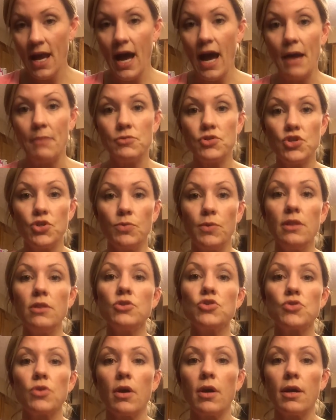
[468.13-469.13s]
I'm doing
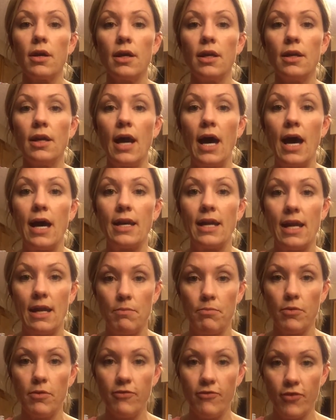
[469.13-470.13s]
the drawing on
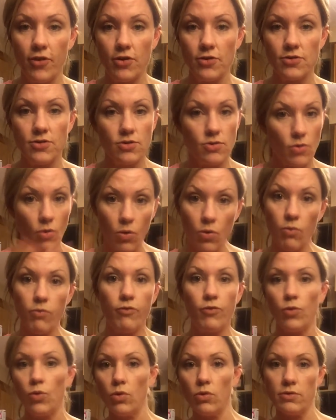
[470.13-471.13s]
April 1st. No
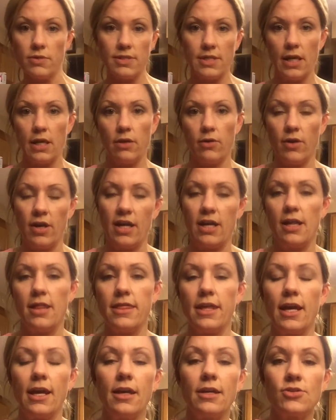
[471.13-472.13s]
Fool's Day or
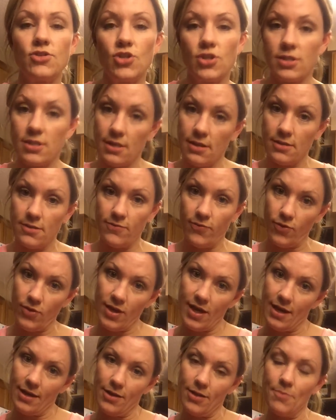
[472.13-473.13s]
anything. It's for
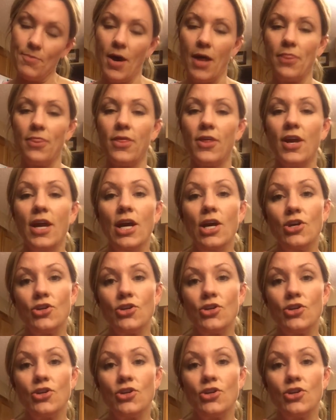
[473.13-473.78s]
the end of the month.